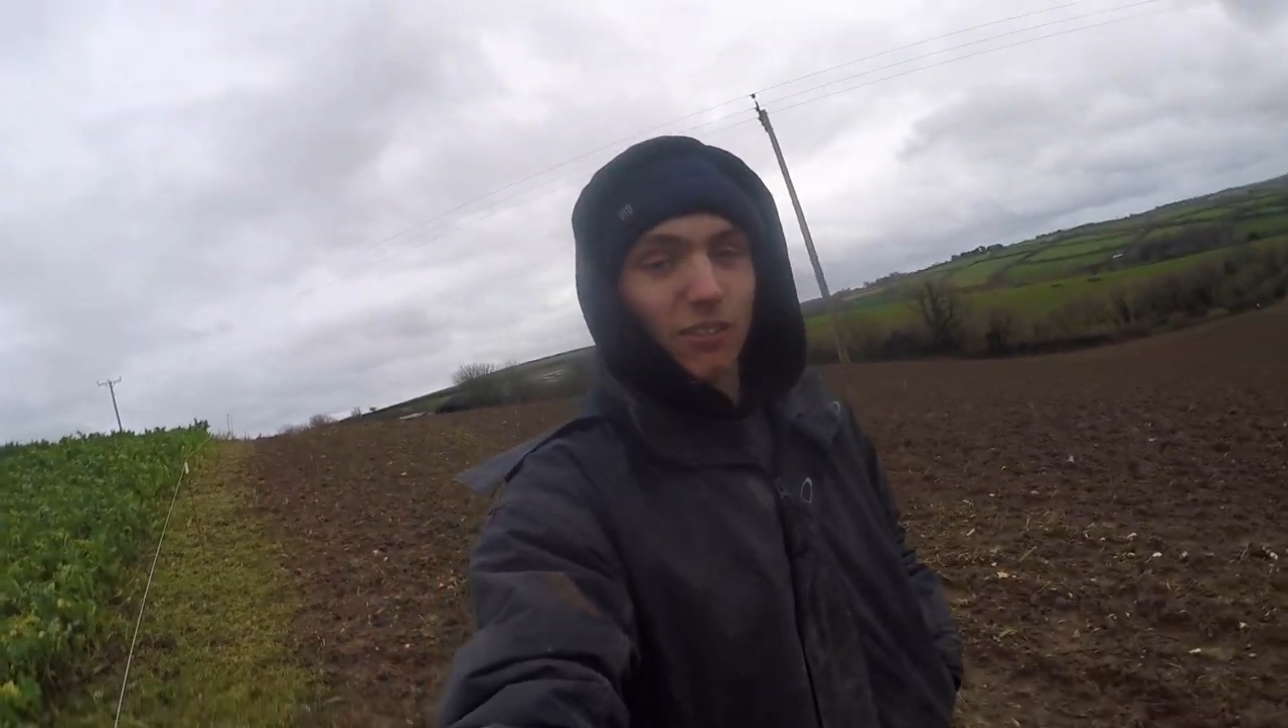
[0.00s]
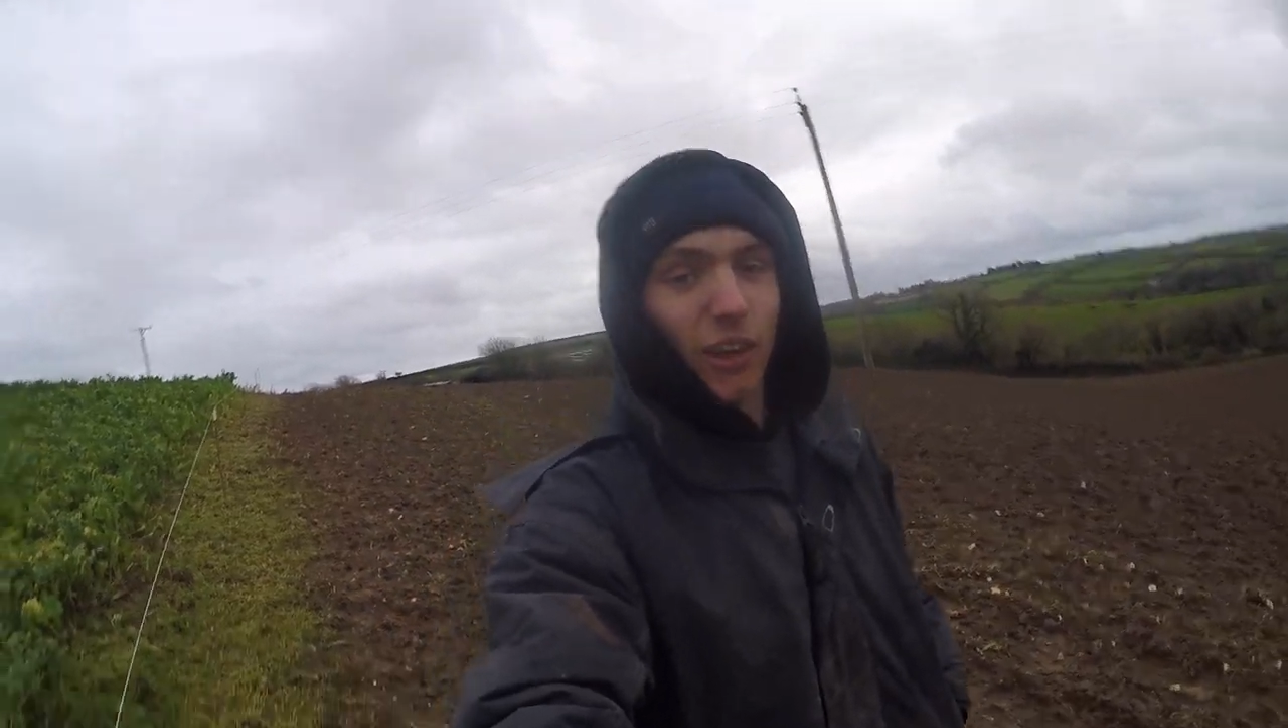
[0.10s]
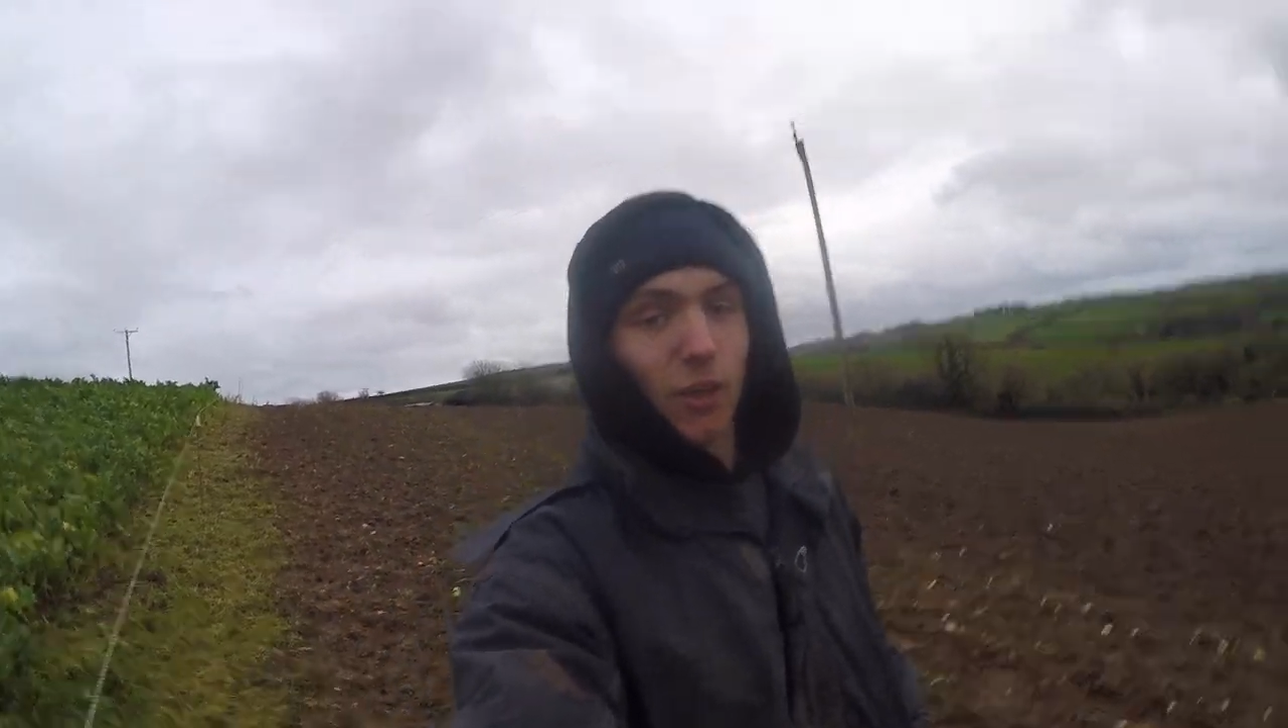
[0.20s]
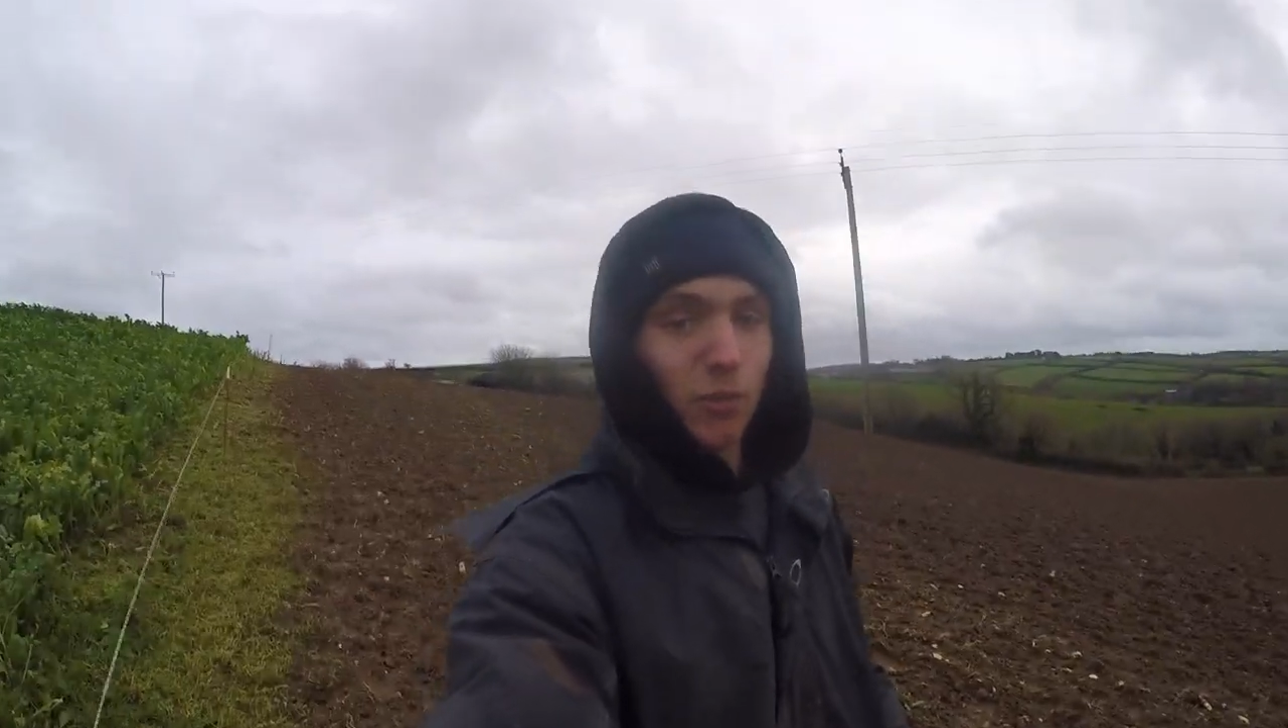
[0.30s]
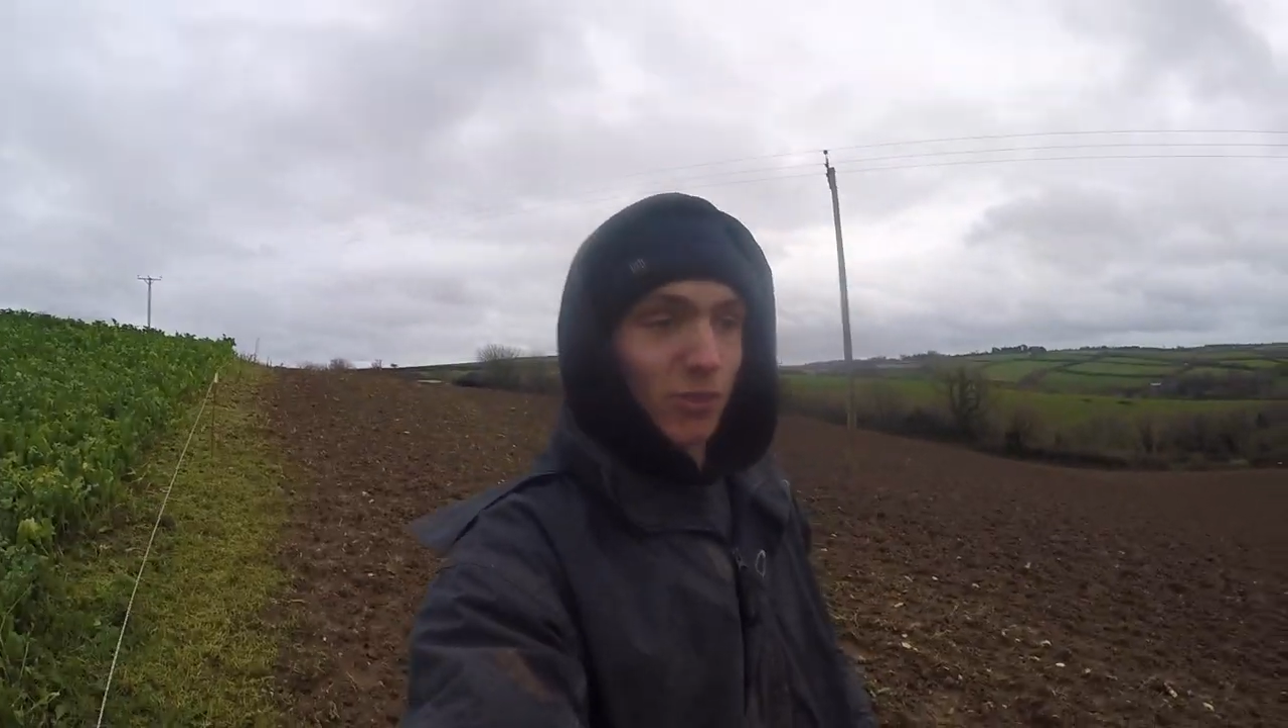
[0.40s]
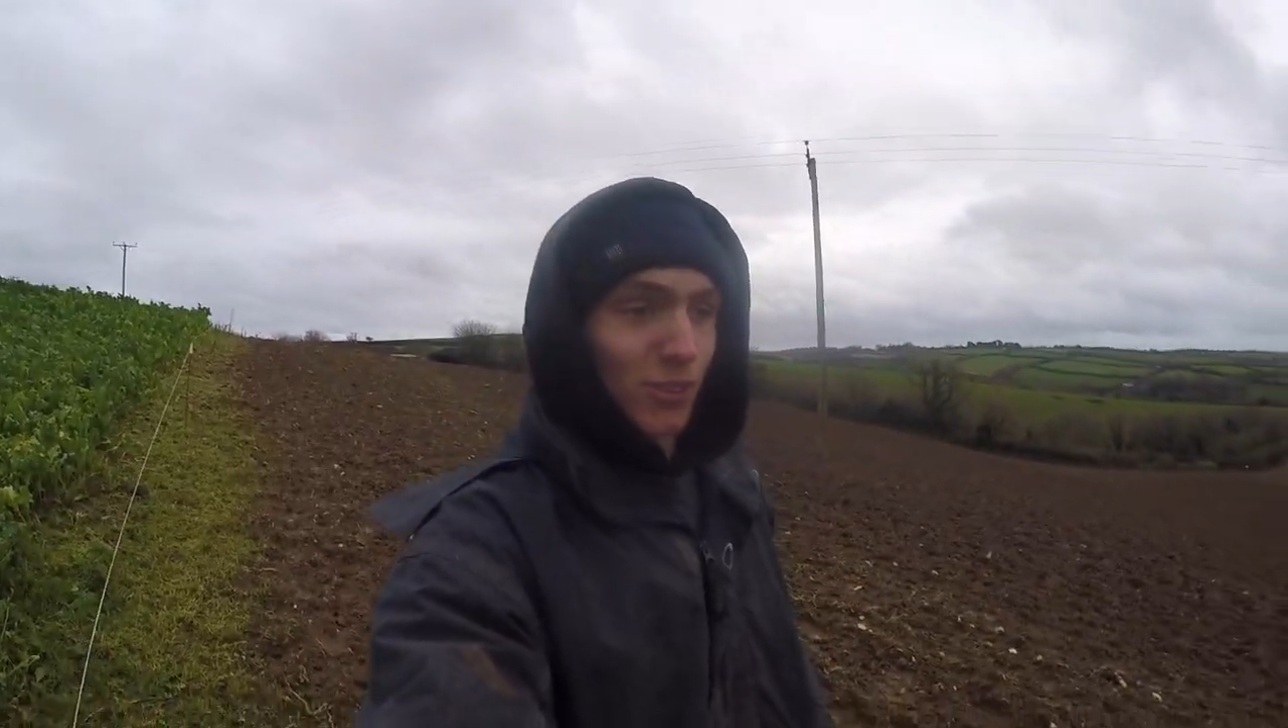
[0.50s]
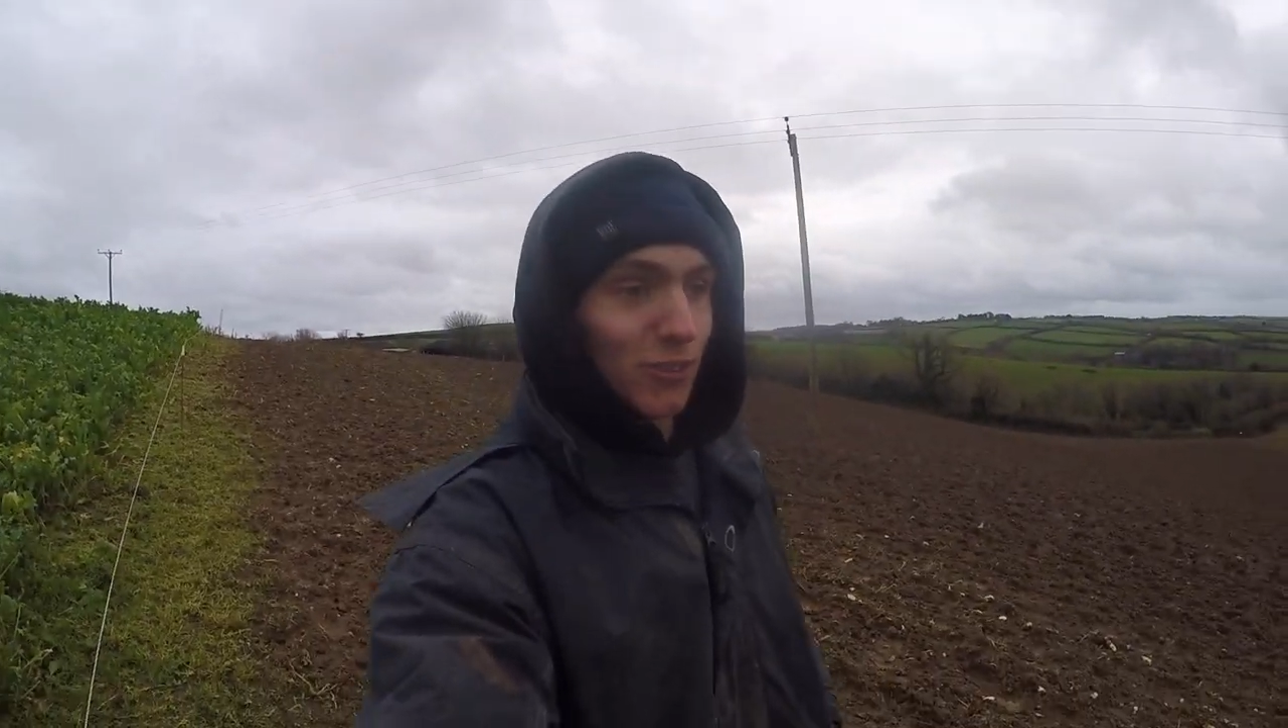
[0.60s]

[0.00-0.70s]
of how he wants the